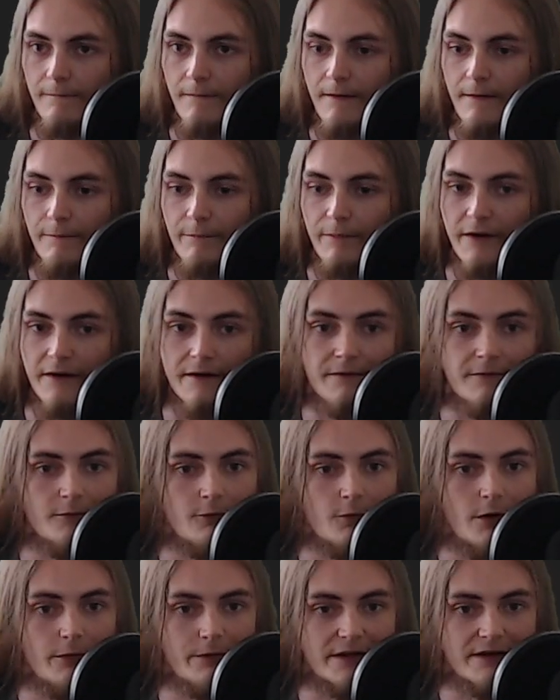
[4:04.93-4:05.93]
But
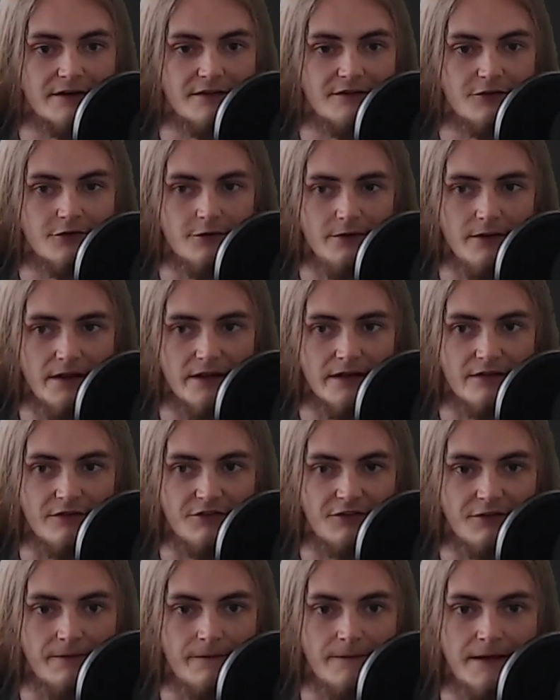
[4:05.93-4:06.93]
what we're going to do is
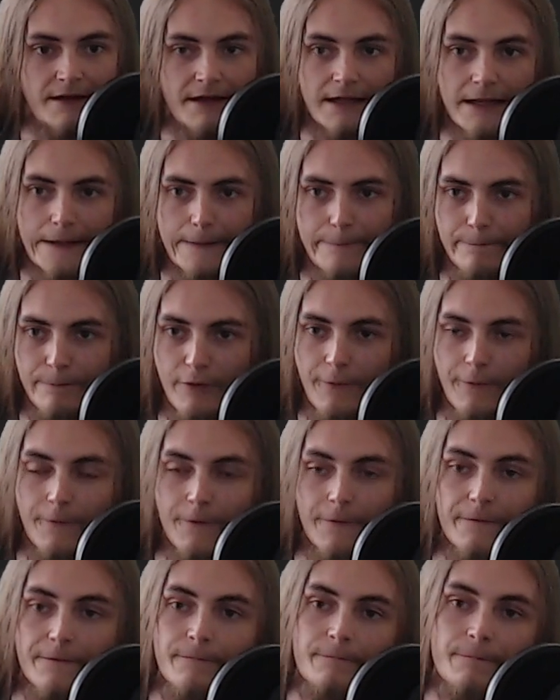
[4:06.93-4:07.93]
import
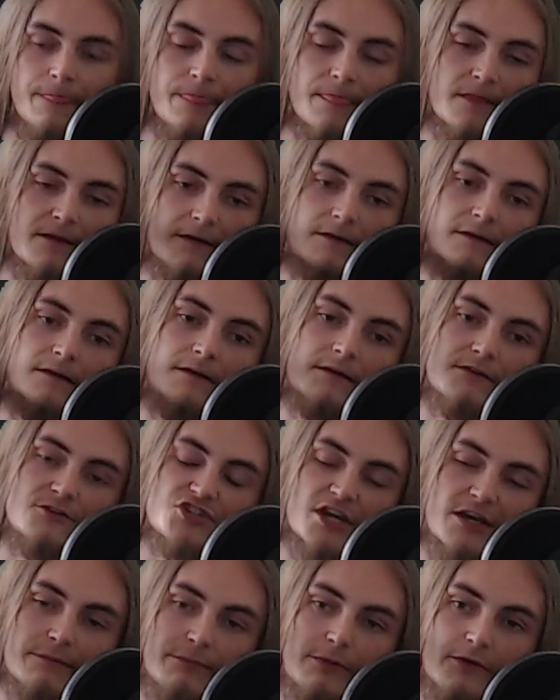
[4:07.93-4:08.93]

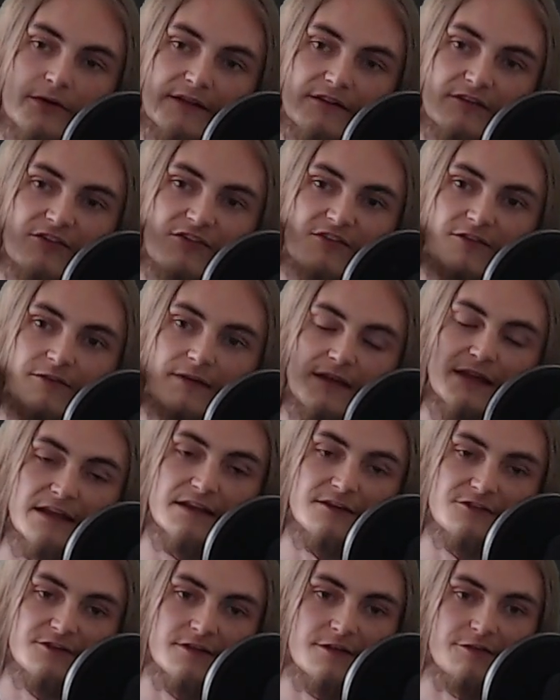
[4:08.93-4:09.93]
checkpoints
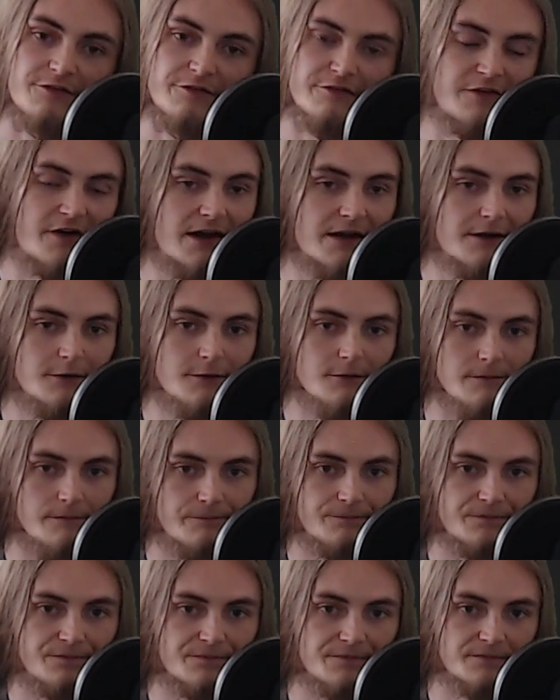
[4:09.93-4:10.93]
into this file
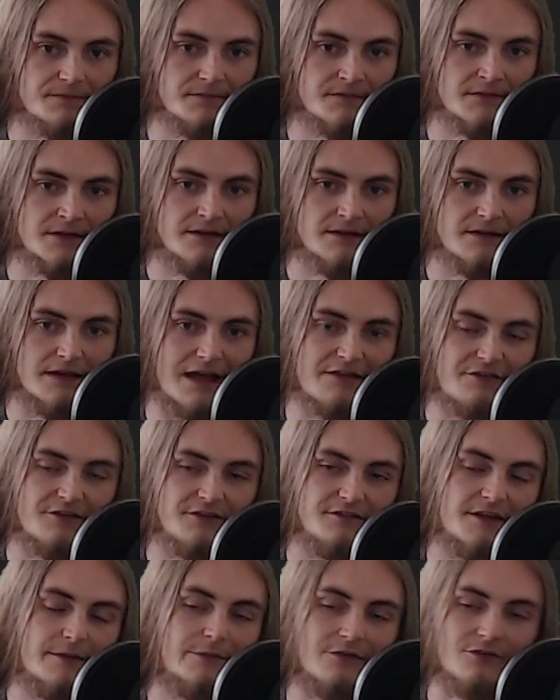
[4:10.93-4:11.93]
as a
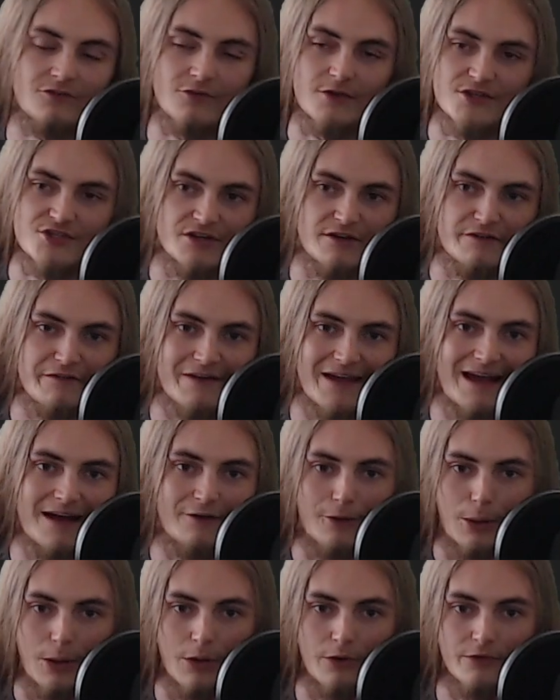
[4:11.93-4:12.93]
demonstration of how to
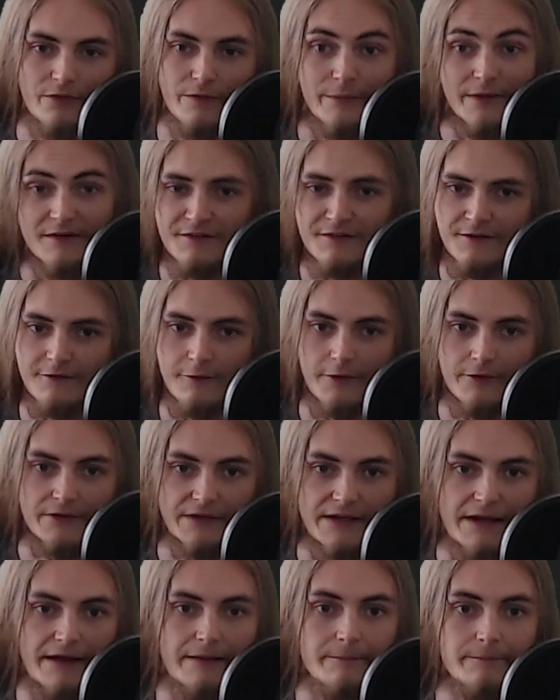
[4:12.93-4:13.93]
load them into your own
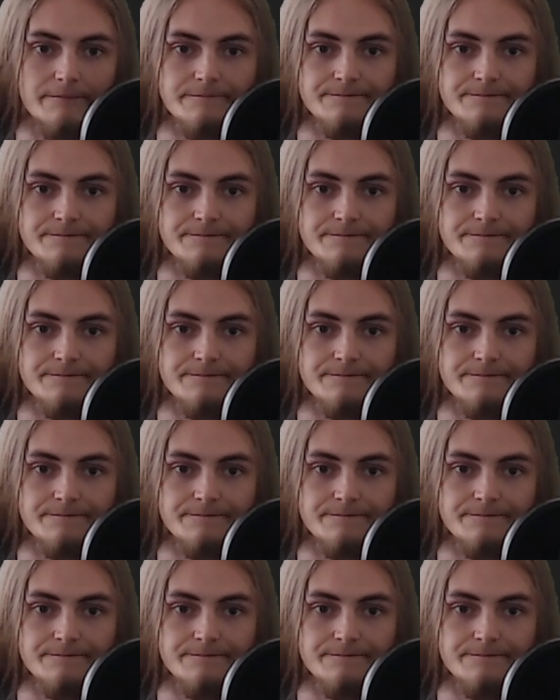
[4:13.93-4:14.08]
game.